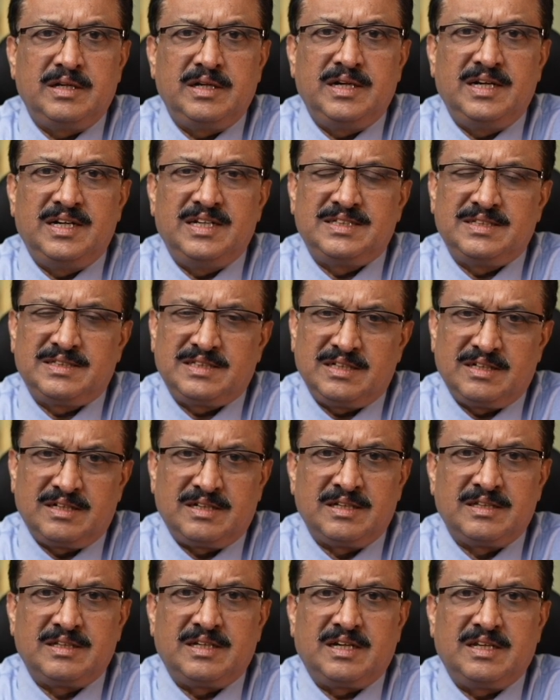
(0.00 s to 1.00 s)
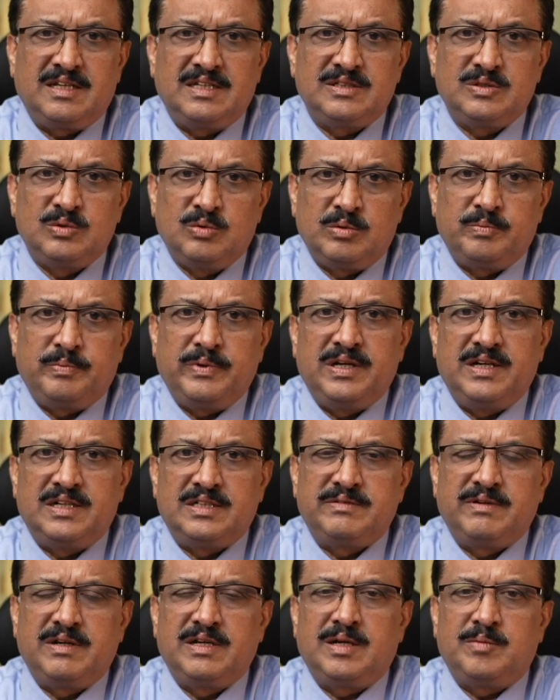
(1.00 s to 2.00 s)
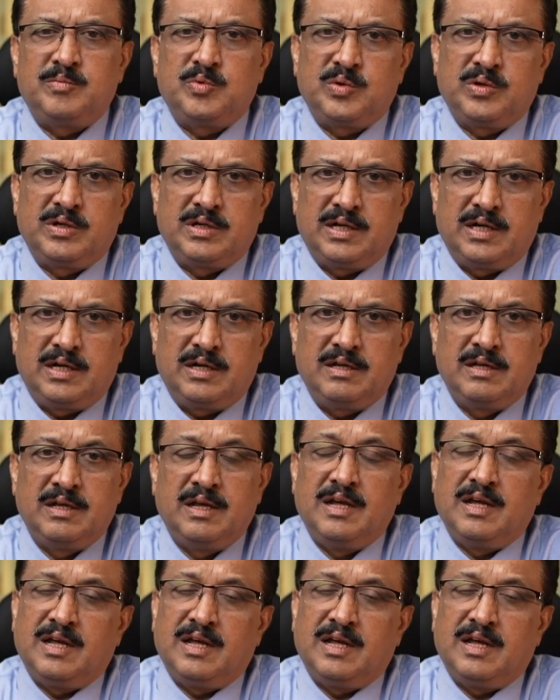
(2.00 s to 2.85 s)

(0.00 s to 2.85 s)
it is certain that these good periods will come to an end.